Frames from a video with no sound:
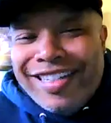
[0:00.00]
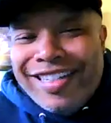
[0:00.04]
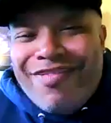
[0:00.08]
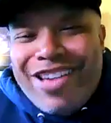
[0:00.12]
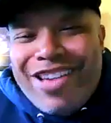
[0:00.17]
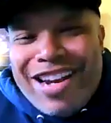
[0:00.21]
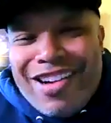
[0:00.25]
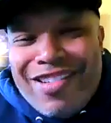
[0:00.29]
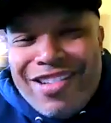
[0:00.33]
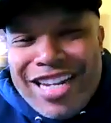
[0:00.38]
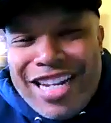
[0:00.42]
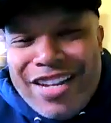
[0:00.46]
We
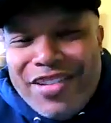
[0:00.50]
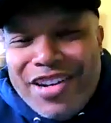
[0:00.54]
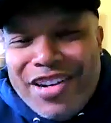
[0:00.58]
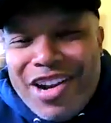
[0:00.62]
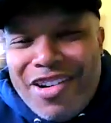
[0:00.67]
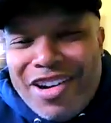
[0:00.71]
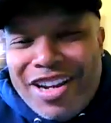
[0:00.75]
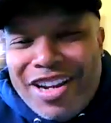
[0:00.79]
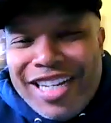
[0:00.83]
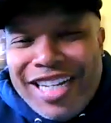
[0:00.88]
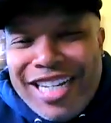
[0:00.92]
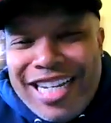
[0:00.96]
don't even
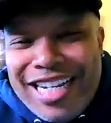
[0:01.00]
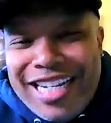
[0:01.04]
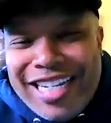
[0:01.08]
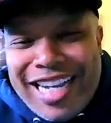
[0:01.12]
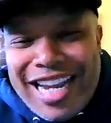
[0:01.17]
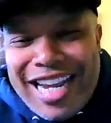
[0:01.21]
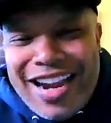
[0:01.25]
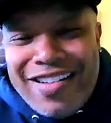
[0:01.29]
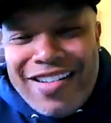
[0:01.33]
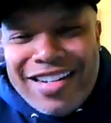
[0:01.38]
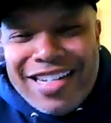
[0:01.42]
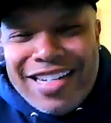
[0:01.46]
know the lead
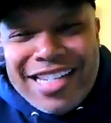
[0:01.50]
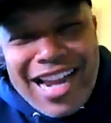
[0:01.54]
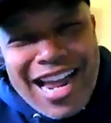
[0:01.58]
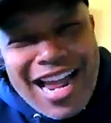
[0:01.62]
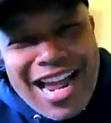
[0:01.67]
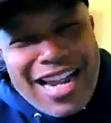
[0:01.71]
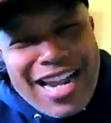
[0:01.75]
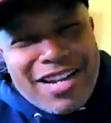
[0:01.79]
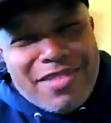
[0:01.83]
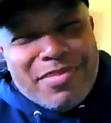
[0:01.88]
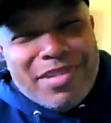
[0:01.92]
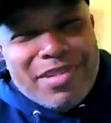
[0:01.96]
character's
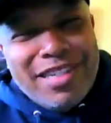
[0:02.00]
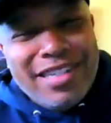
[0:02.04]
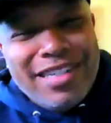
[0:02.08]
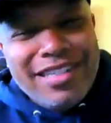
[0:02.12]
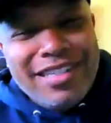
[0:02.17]
name.